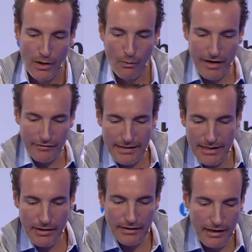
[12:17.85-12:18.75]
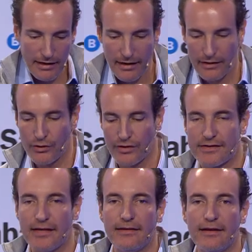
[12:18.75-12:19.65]
We have a team in uh, New York
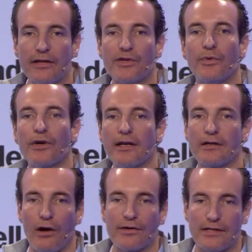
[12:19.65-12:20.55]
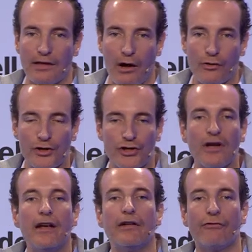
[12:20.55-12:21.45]
City that's working towards the launch
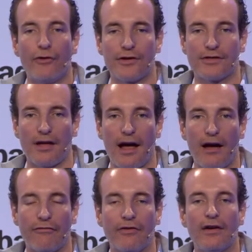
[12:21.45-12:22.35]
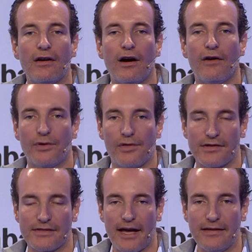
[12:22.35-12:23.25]
in the first half of
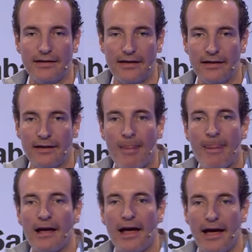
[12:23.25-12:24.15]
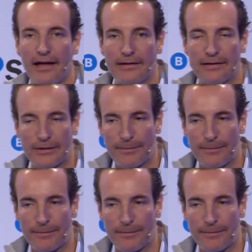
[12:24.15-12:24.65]
2019. And